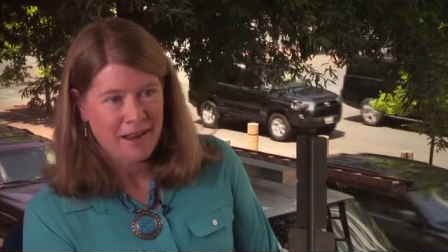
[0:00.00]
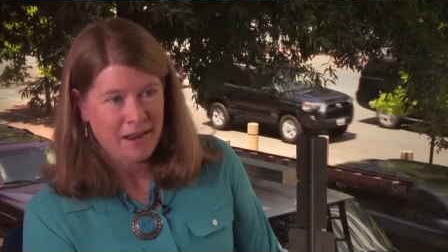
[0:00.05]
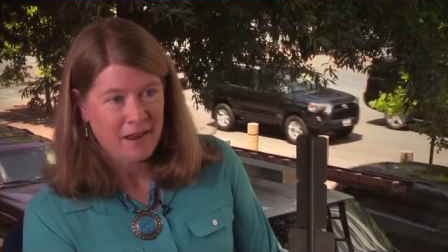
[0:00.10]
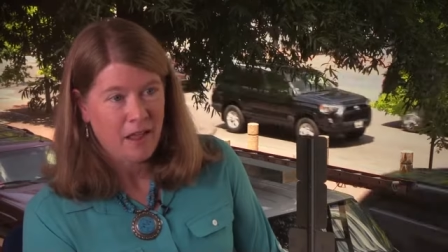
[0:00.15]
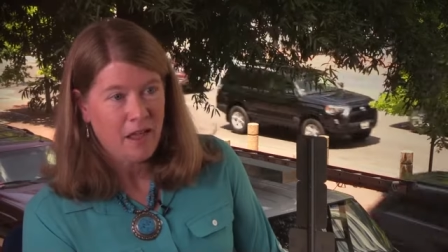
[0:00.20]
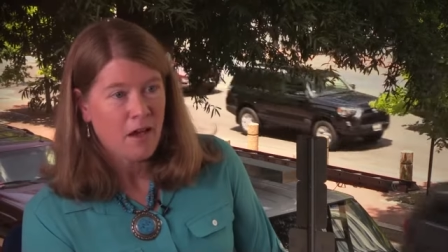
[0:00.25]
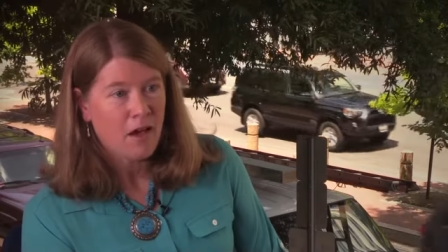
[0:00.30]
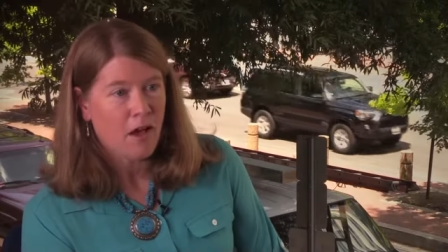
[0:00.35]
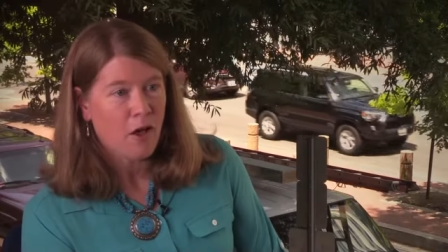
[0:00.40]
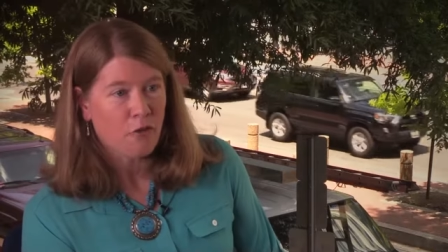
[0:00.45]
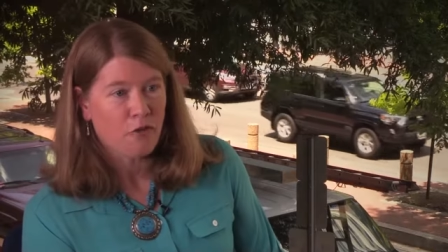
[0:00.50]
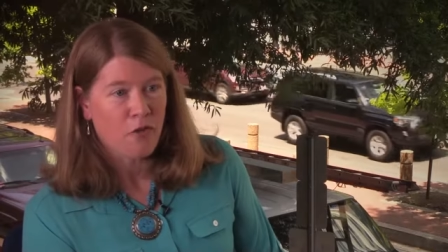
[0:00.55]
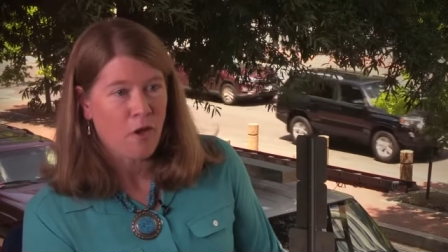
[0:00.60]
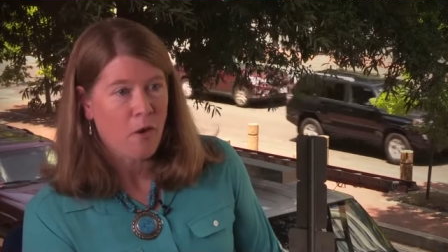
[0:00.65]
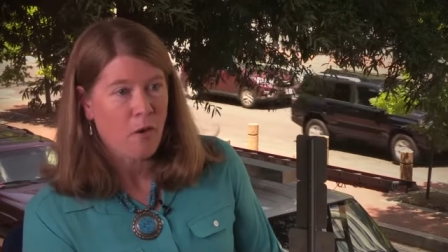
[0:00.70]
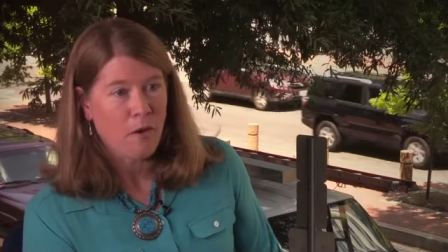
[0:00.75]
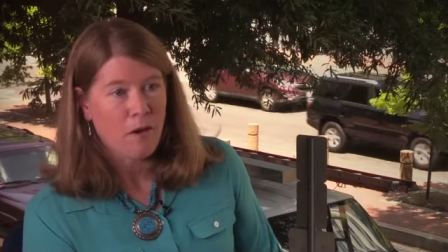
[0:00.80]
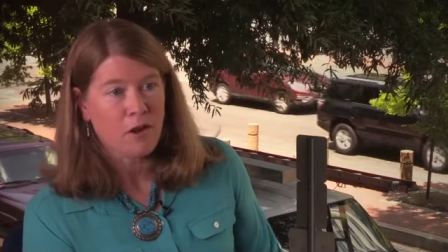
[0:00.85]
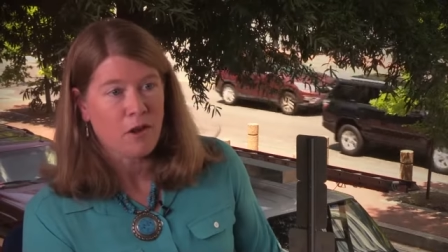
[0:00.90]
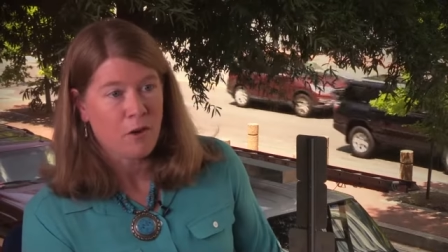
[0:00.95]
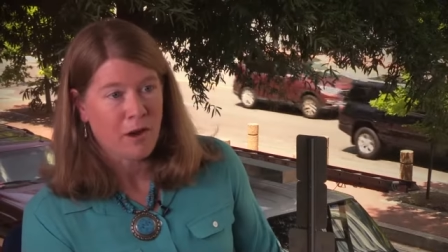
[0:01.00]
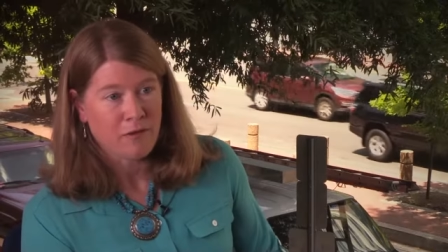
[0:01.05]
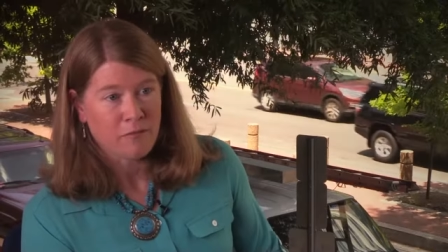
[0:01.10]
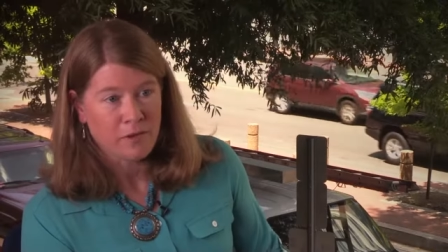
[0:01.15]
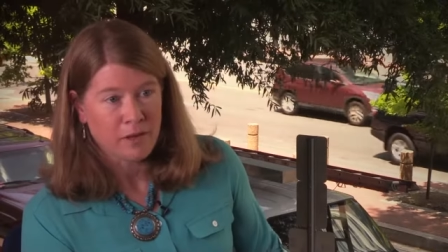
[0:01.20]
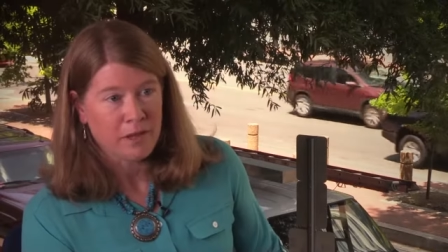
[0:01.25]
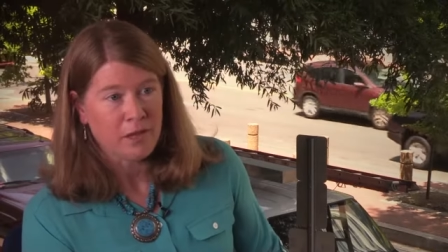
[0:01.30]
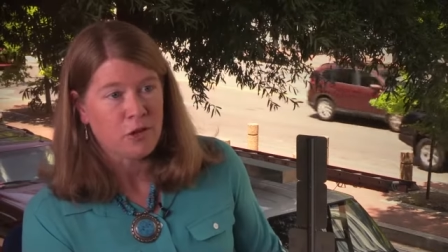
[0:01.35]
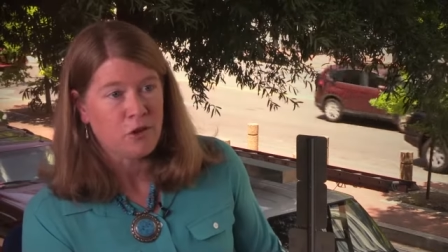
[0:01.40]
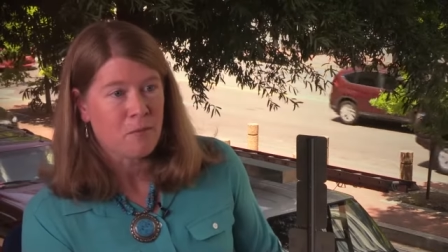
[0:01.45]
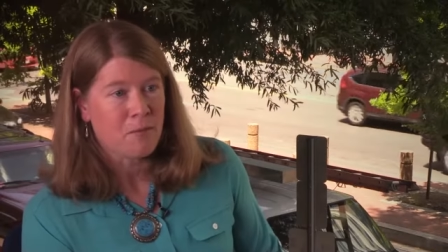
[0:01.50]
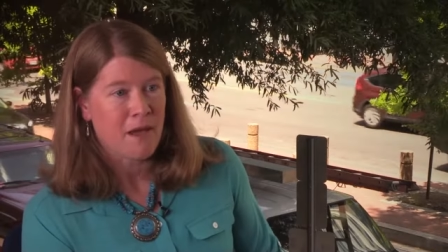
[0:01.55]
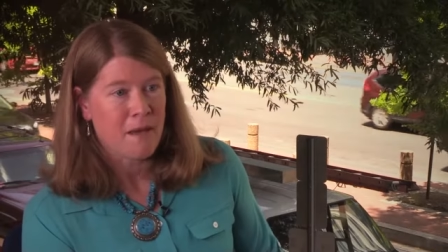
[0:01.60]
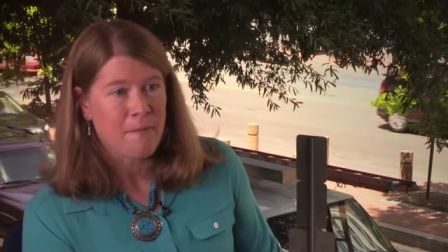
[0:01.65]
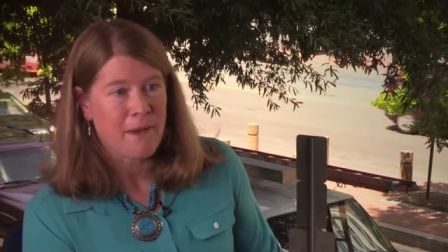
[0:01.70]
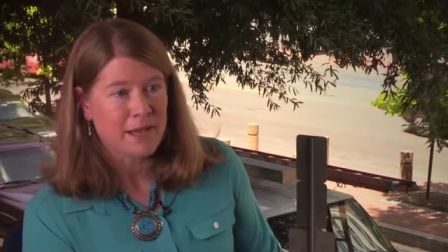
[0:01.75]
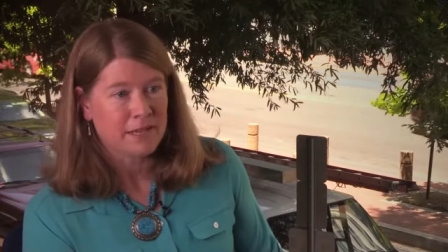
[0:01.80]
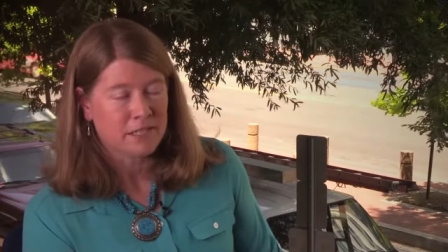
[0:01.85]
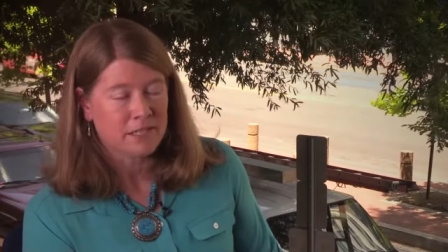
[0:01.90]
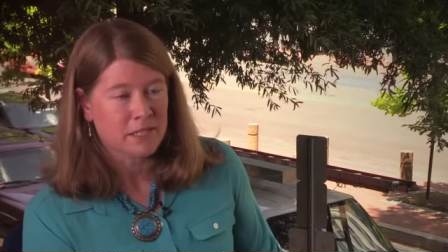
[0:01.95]
And also, you know, I really do my
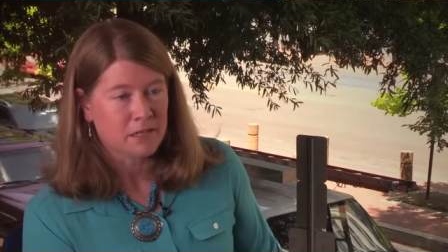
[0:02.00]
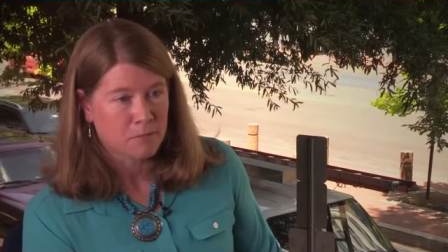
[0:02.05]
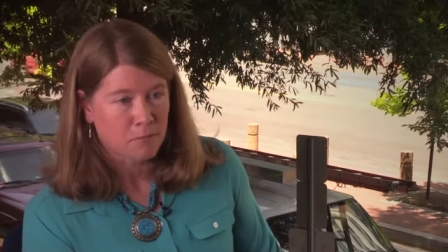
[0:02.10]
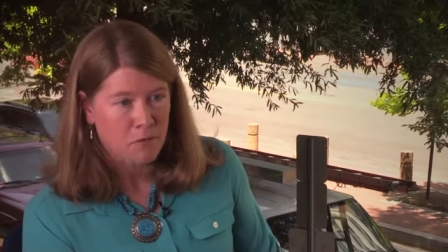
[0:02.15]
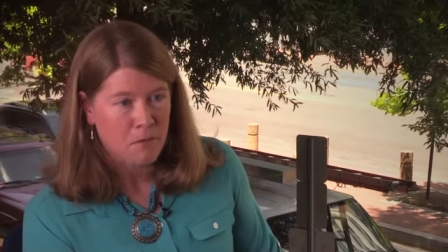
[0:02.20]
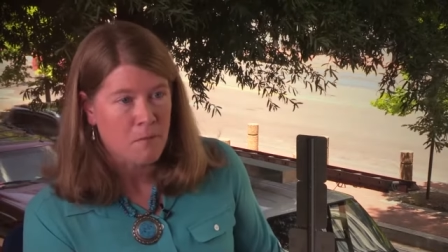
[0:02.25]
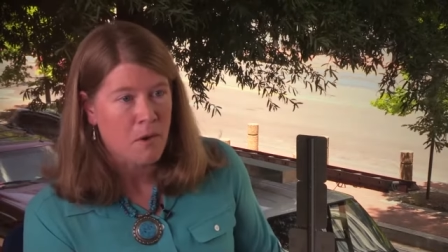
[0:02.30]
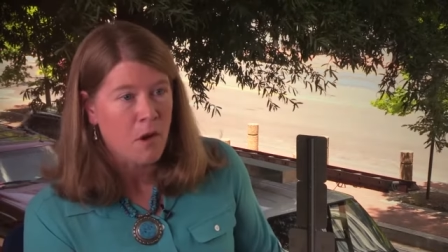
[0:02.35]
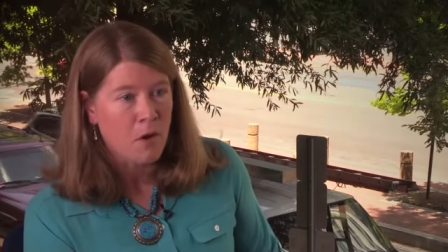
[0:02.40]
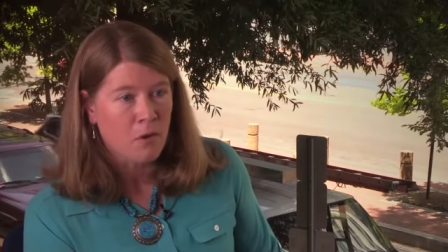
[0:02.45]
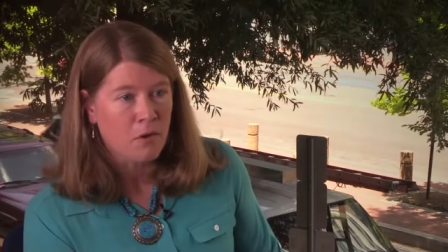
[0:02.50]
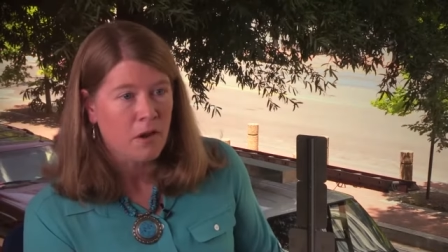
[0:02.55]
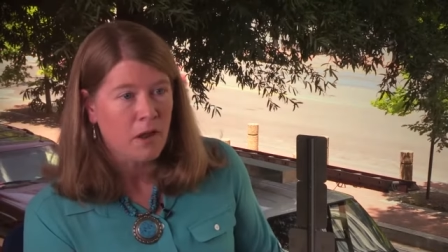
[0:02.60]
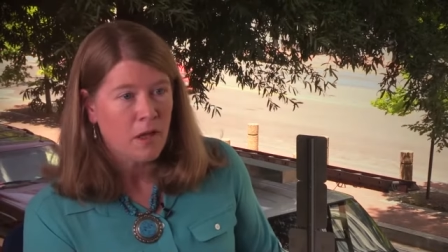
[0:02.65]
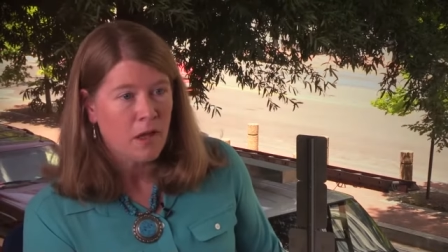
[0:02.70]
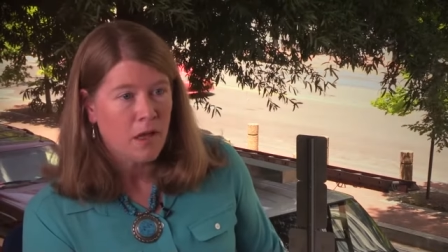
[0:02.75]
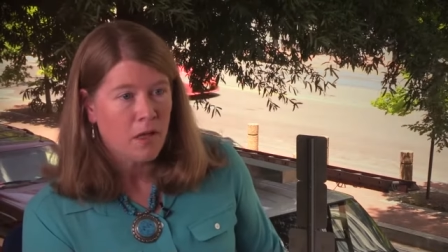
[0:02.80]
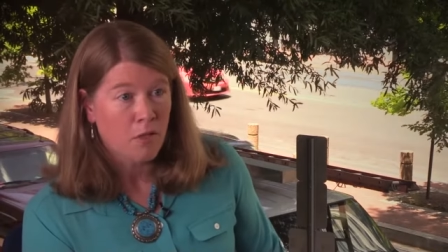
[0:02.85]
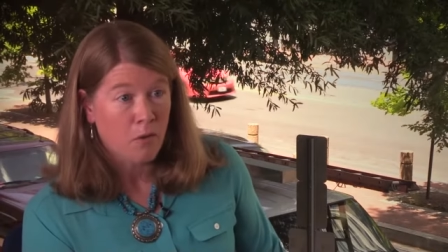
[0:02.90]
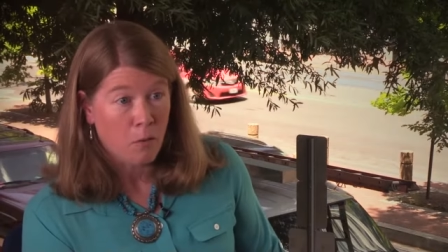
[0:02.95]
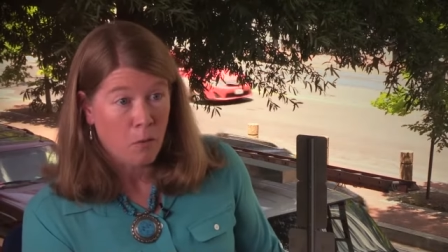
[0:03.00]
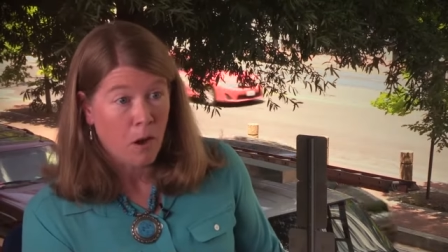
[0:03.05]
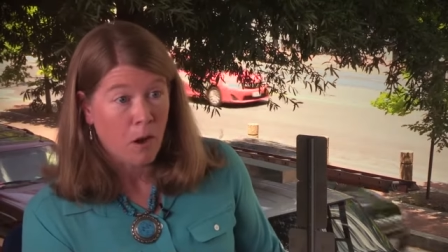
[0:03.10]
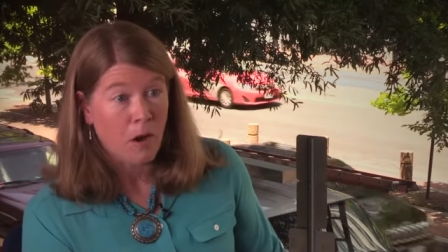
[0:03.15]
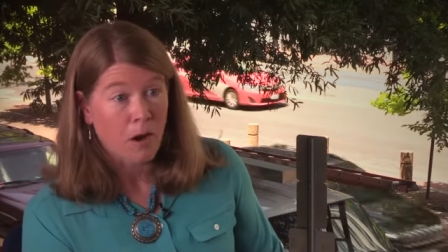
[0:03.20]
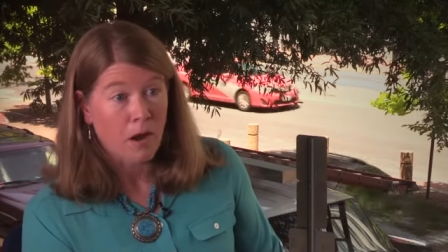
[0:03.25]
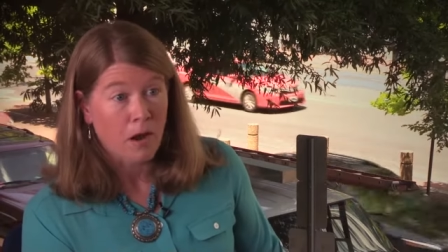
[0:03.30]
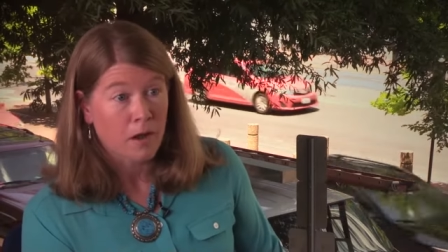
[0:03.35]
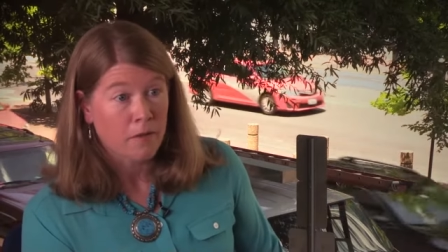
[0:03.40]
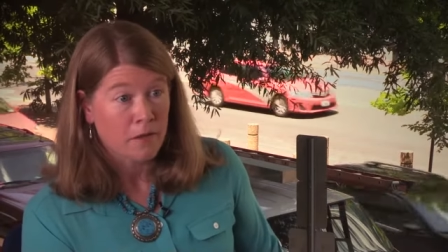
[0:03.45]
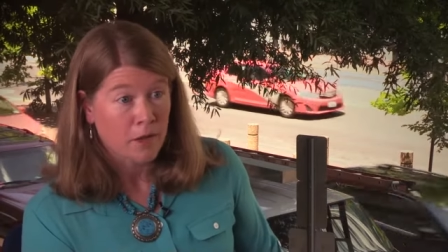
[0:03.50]
best to promote the work,